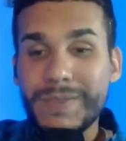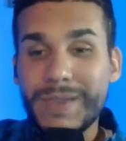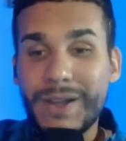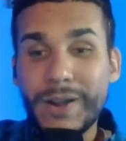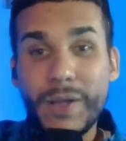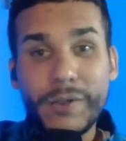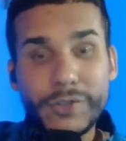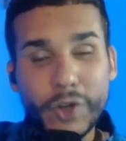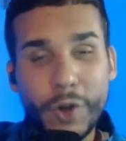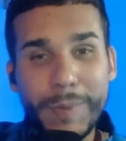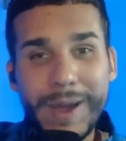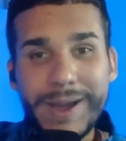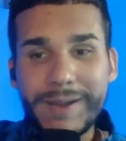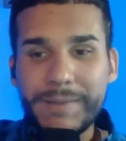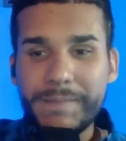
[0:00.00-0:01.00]
another
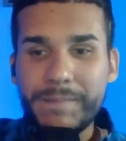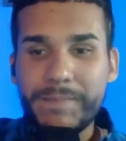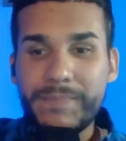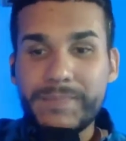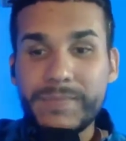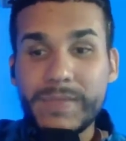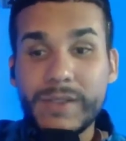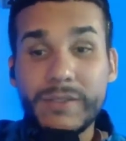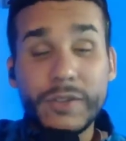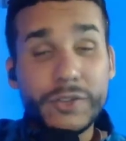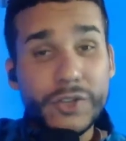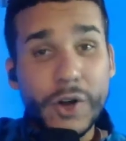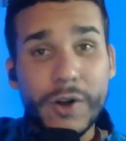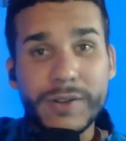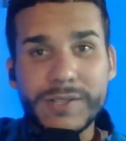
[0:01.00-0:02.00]
drawback, the
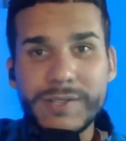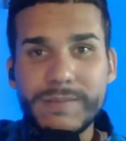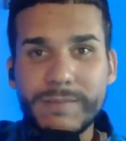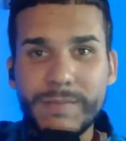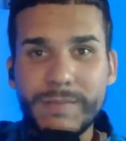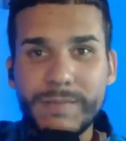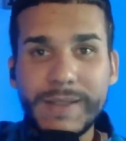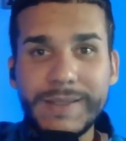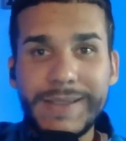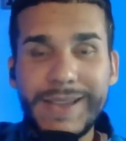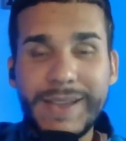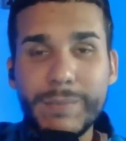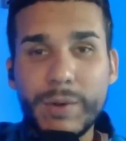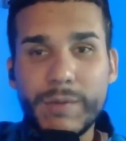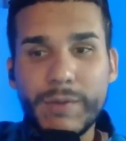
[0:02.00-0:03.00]
charts in
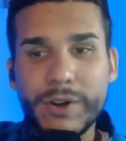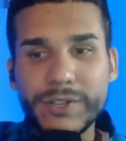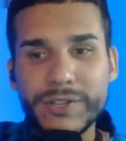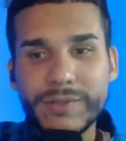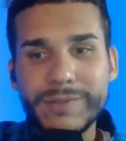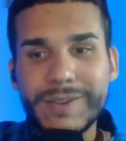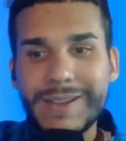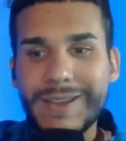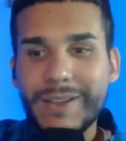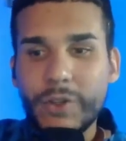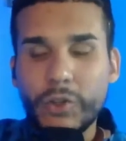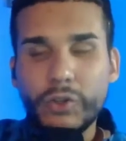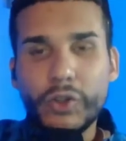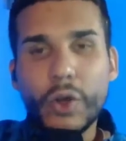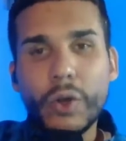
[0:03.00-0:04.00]
the ebook version
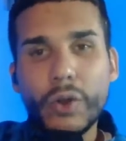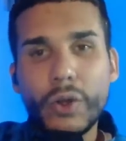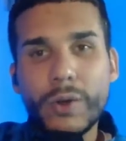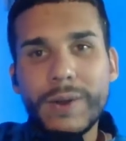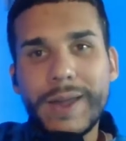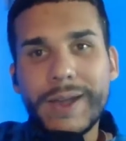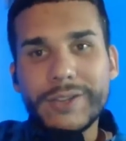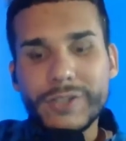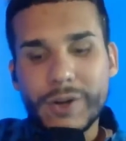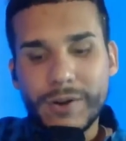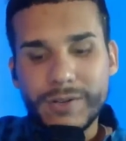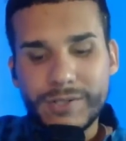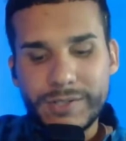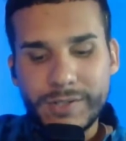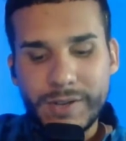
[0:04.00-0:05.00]
don't look like
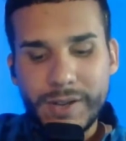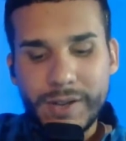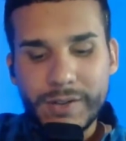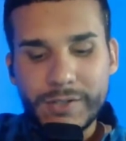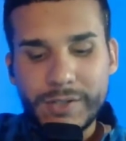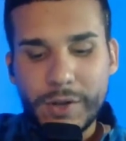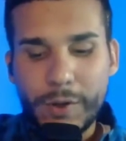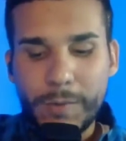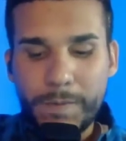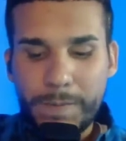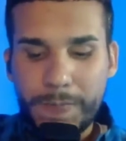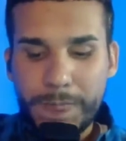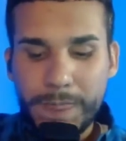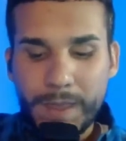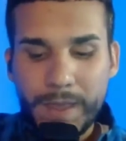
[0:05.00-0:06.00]
charts. So
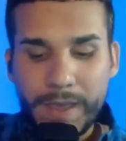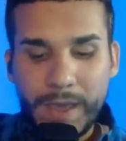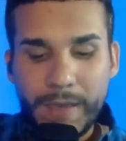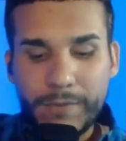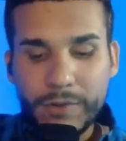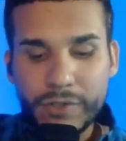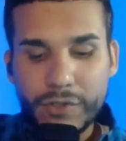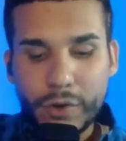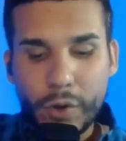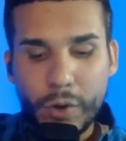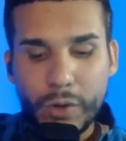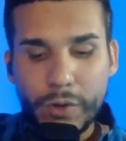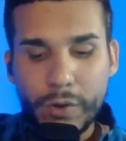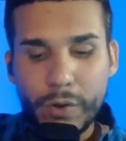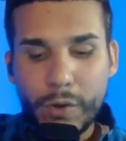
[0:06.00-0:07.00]
if you scroll
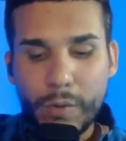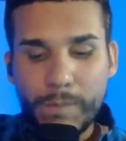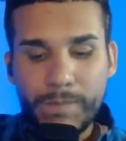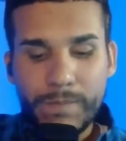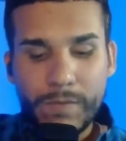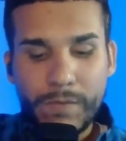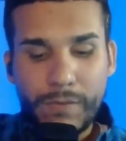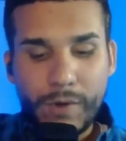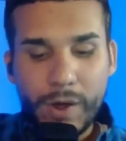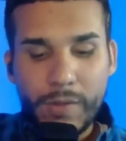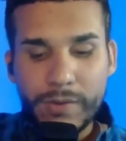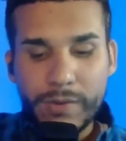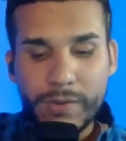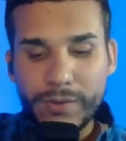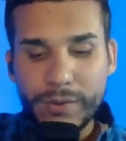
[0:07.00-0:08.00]
a little
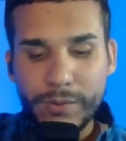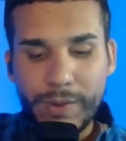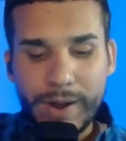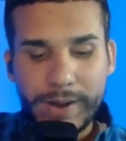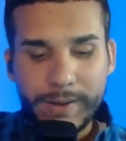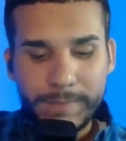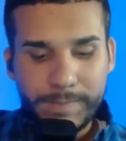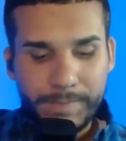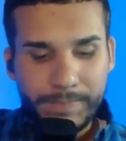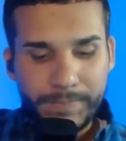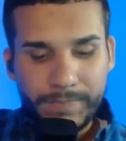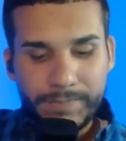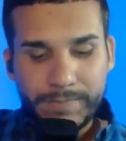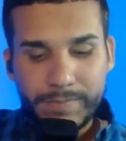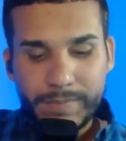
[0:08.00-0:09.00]
farther to the right,
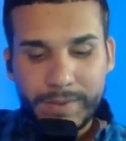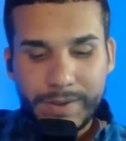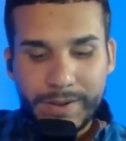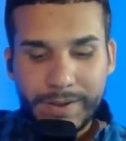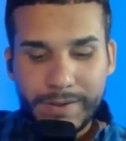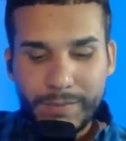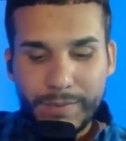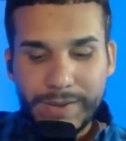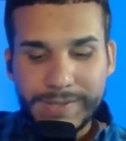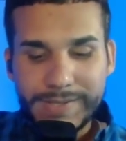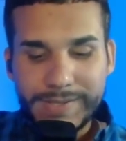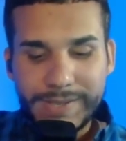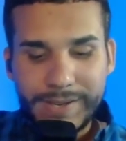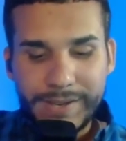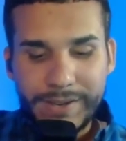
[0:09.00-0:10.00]
let's
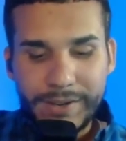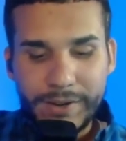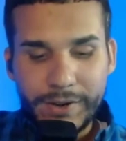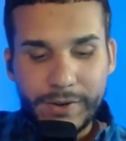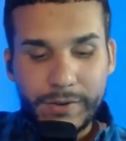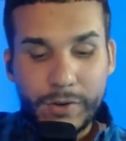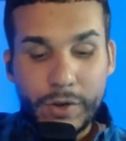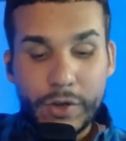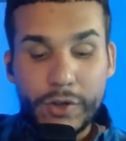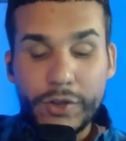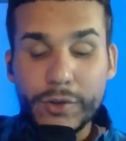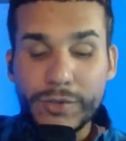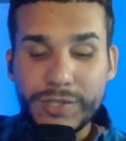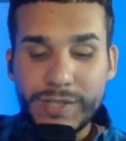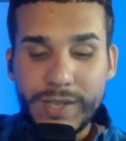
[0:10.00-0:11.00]
see here,
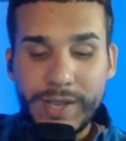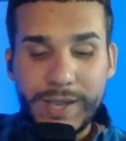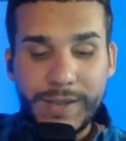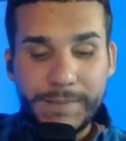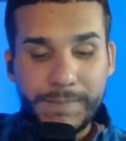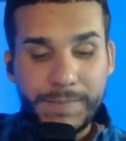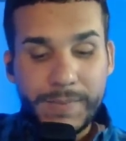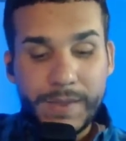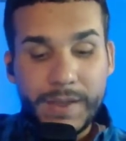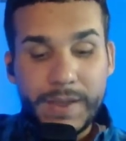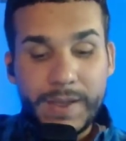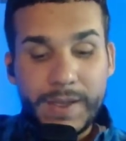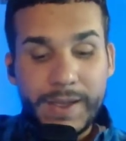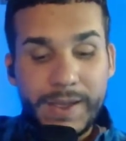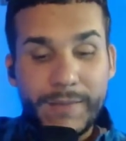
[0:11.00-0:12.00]
you'll see
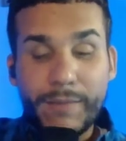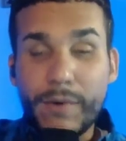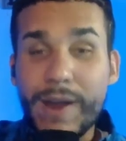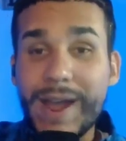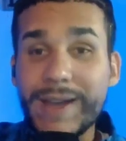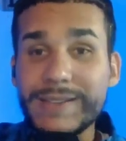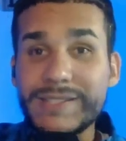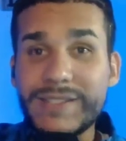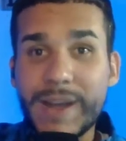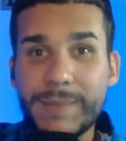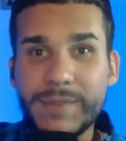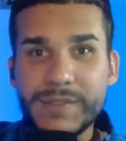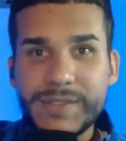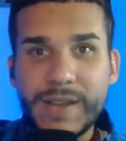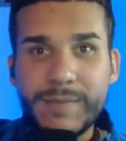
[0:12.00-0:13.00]
for Acts
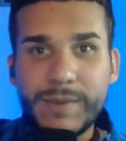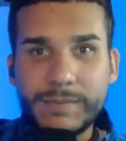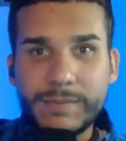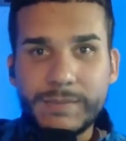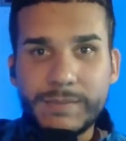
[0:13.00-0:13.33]
chapter 7,